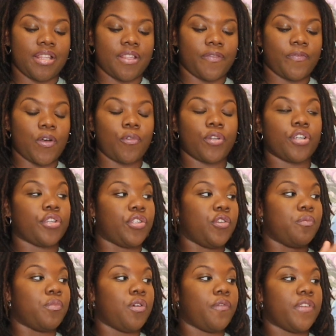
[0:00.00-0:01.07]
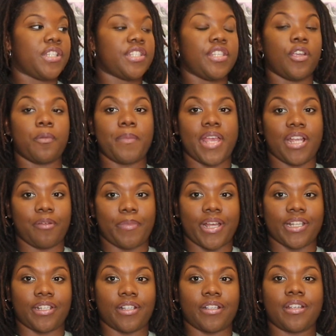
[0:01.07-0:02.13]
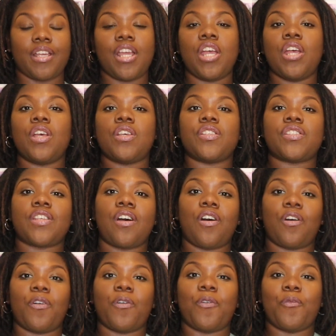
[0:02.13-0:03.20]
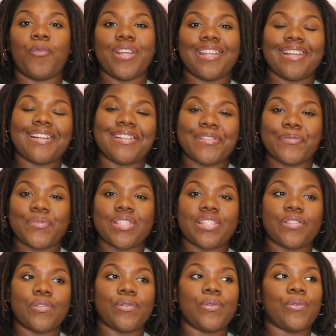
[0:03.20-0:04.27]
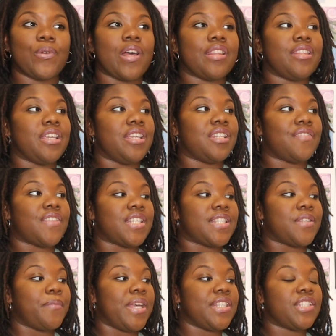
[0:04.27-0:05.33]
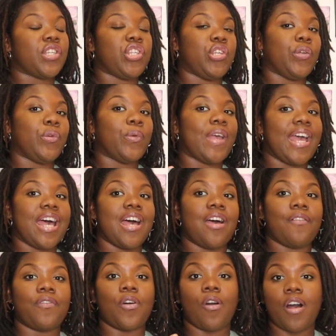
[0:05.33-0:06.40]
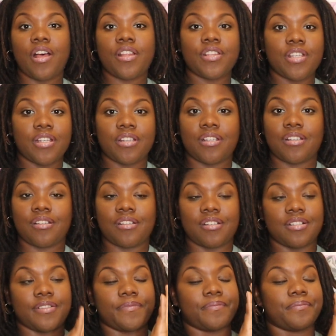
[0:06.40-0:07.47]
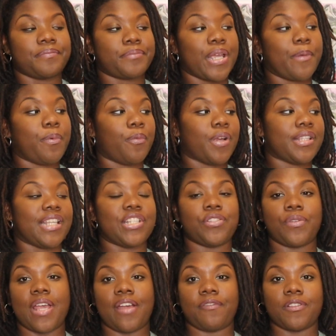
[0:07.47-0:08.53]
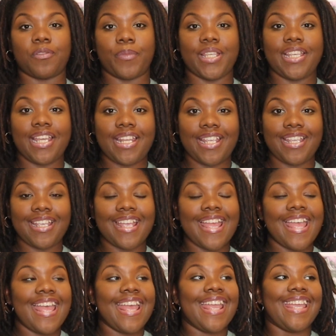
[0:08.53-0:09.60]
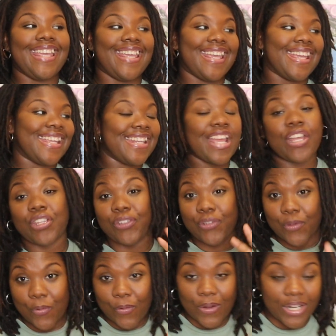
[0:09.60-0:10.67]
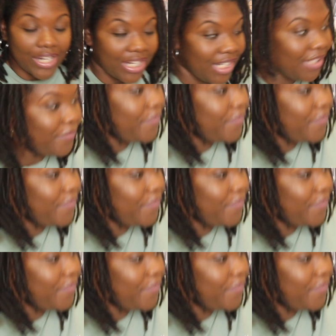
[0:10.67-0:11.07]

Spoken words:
in the folder, you move it to your mega binder. So when it comes to the end of the semester, you have all the paperwork that you have from the beginning in your